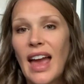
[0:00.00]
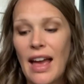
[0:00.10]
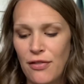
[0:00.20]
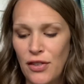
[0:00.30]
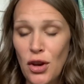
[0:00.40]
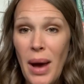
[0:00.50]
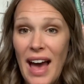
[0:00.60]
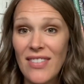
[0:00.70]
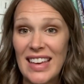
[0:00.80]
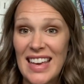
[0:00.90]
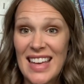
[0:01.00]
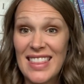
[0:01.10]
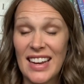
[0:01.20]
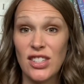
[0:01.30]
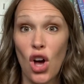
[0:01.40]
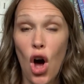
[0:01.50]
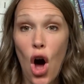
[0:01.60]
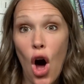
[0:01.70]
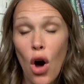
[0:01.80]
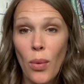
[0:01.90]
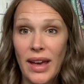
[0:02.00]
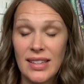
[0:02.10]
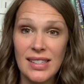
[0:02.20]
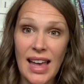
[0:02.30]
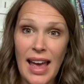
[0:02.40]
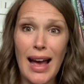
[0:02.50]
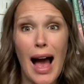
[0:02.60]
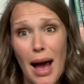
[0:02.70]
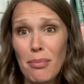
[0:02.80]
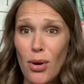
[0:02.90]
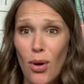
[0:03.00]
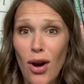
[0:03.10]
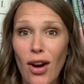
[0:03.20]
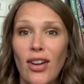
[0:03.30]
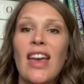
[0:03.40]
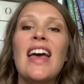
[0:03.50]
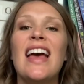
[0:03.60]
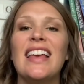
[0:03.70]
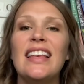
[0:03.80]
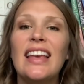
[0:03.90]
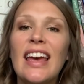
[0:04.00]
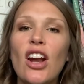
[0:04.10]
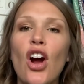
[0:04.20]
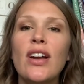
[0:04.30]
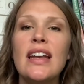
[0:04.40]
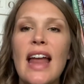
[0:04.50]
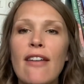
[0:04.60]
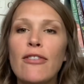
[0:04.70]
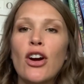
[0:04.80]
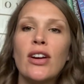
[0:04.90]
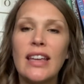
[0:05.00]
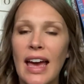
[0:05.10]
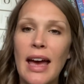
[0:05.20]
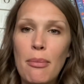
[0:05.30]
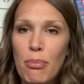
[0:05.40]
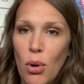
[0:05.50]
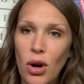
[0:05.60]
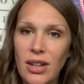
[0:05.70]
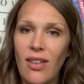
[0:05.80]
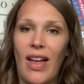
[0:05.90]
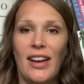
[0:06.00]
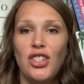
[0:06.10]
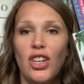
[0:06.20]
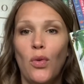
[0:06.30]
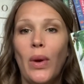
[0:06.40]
If you have a kid that is always saying, "I'm bored," get our Never Get Bored collection.